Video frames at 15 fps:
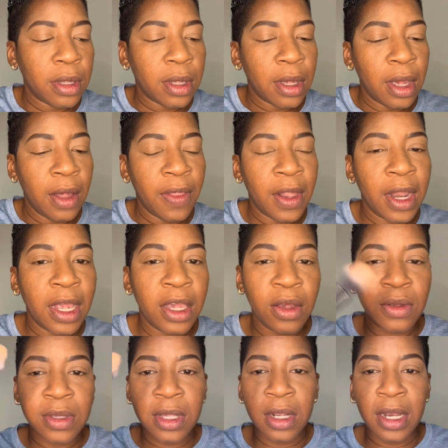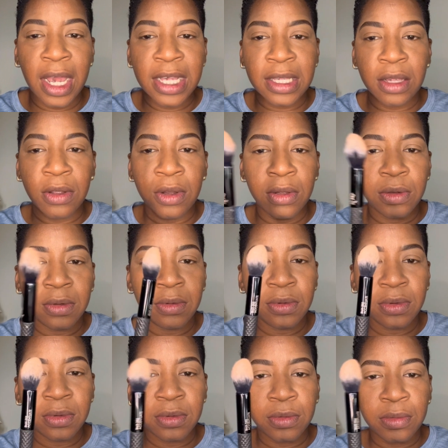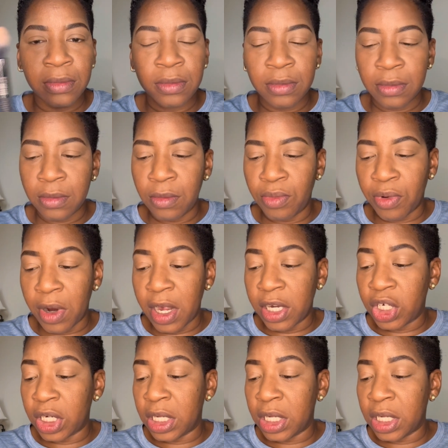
And then I use a nice little brush.